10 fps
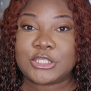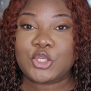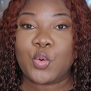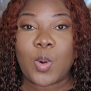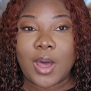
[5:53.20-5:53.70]

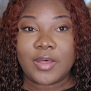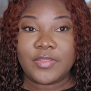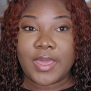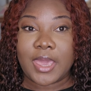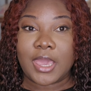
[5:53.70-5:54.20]
so while
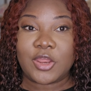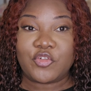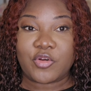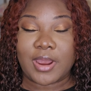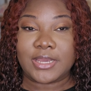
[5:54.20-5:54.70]
the hair
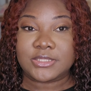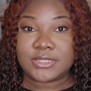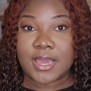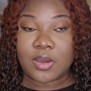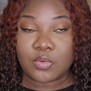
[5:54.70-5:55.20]
dries
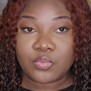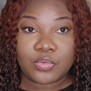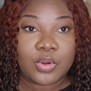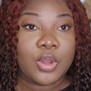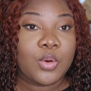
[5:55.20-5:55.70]
down
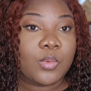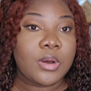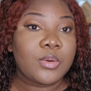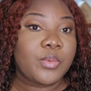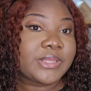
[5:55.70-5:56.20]

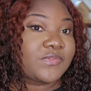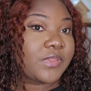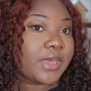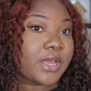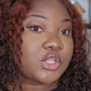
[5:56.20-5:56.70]
while we wait for
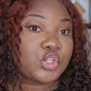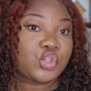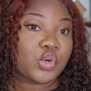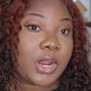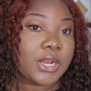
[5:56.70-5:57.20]
the hair to
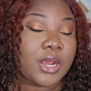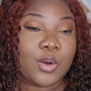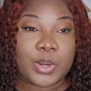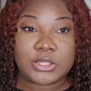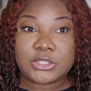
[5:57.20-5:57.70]
dry
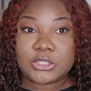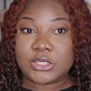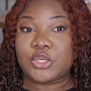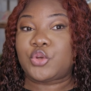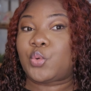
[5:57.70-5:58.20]
down and see
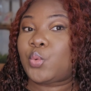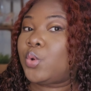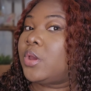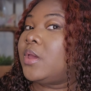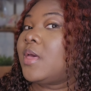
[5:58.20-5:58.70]
you
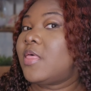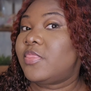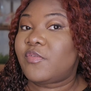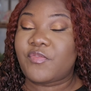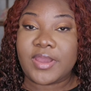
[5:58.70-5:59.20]
know
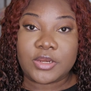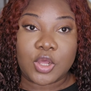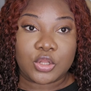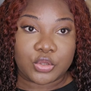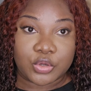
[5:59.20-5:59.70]
the
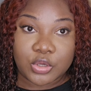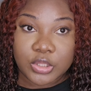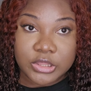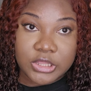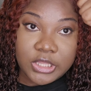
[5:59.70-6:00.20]
final look
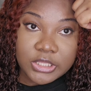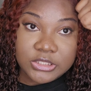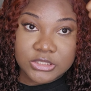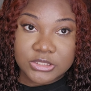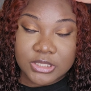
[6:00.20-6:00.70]

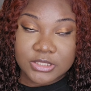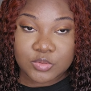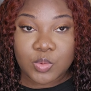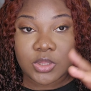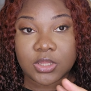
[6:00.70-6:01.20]
this
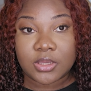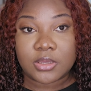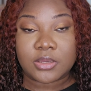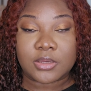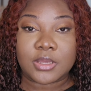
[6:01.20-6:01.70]
is what
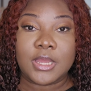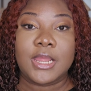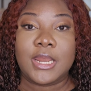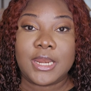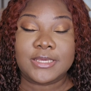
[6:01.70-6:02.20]
the
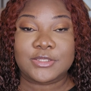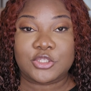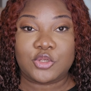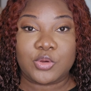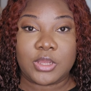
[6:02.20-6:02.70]
lace
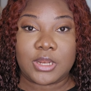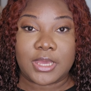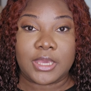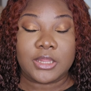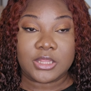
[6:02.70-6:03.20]
is looking
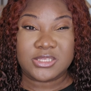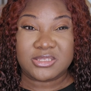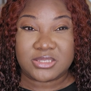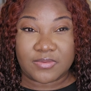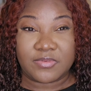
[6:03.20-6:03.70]
like this
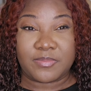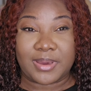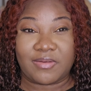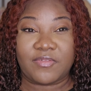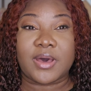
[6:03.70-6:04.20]
is seven
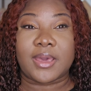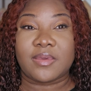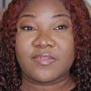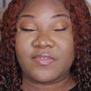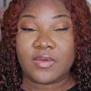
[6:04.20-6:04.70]
by
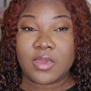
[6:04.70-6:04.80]
five